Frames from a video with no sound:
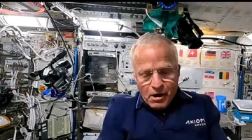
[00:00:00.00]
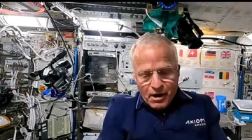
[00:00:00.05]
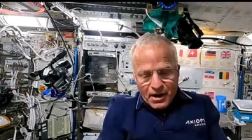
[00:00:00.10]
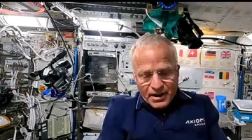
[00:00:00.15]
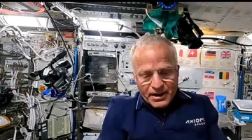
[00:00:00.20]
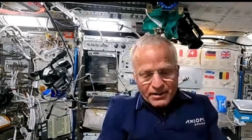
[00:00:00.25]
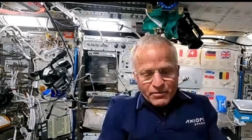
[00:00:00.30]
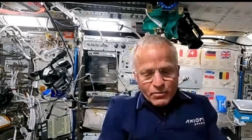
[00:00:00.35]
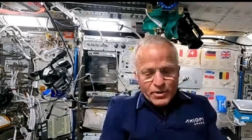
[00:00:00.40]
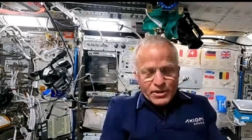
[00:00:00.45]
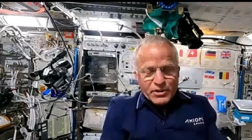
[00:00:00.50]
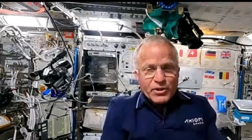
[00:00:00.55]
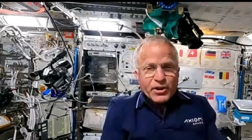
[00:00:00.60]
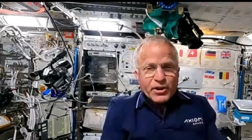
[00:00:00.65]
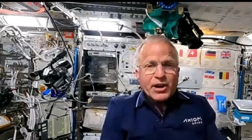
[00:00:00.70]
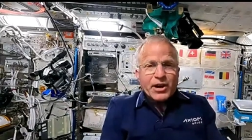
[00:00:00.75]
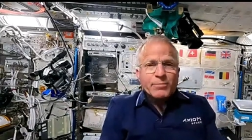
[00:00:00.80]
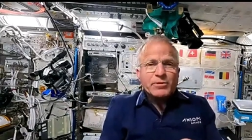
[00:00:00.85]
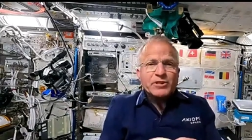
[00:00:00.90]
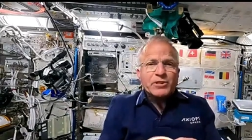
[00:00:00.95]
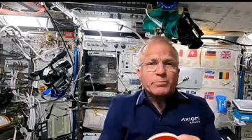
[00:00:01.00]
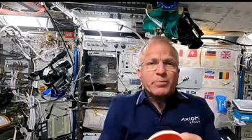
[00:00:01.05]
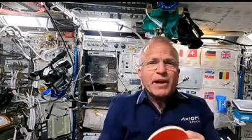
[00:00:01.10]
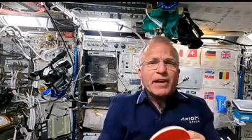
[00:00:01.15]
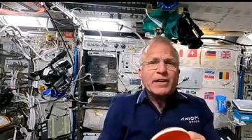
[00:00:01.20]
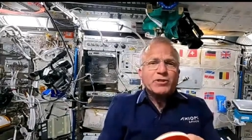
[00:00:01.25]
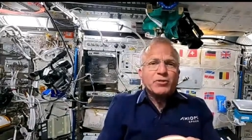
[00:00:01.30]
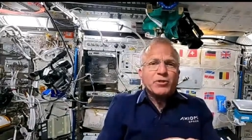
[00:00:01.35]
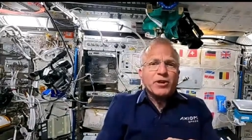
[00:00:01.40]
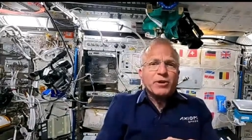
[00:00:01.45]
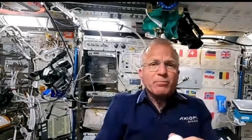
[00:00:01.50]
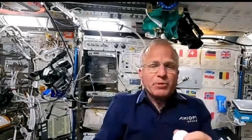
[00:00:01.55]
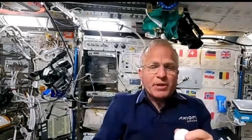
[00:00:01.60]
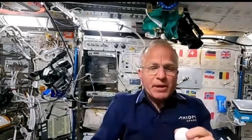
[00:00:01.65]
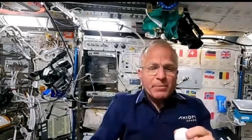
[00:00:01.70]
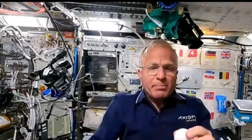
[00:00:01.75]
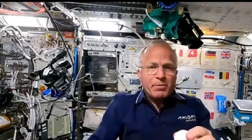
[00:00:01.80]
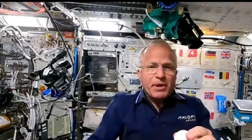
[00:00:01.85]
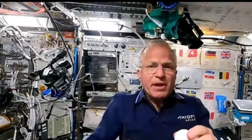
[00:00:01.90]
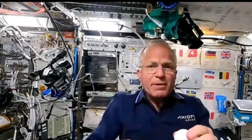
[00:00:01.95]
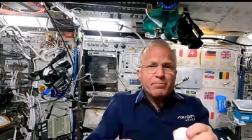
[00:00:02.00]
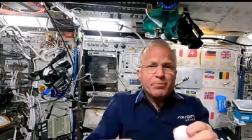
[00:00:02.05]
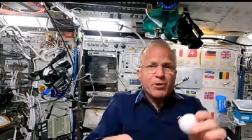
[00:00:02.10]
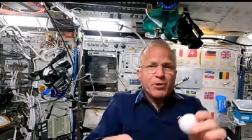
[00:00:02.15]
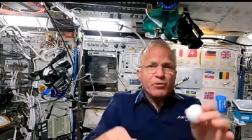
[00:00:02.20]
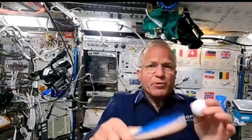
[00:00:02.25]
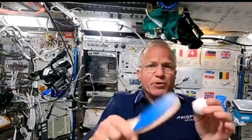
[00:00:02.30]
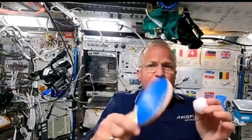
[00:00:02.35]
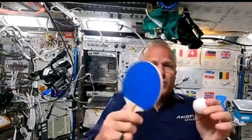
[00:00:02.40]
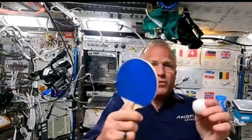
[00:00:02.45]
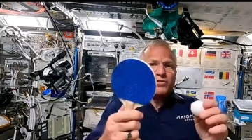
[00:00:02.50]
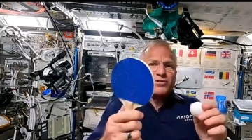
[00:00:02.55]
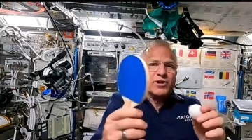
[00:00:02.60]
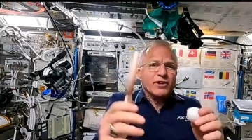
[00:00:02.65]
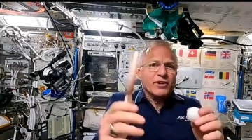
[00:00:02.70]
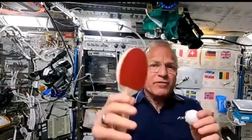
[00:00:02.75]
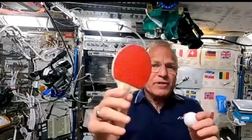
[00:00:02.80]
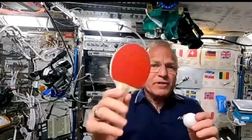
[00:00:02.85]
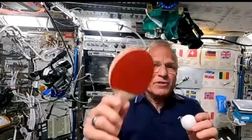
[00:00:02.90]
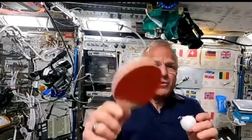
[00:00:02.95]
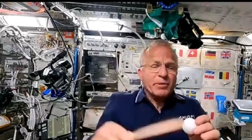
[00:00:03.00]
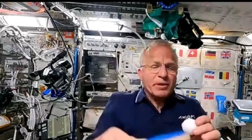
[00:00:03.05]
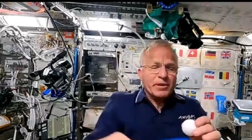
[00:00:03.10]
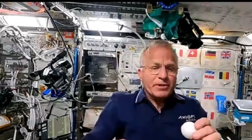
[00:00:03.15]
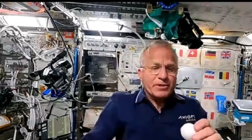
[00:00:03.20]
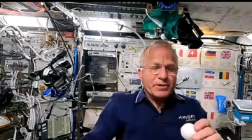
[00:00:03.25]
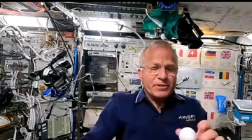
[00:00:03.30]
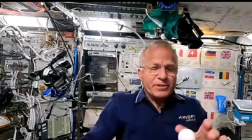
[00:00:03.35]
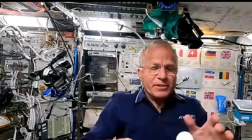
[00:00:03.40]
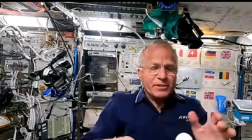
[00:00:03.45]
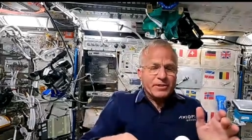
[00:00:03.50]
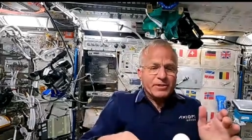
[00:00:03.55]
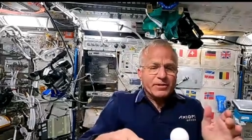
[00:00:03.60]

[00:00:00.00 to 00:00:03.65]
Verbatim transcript: And even when you come to space, you can play ping pong with yourself in space.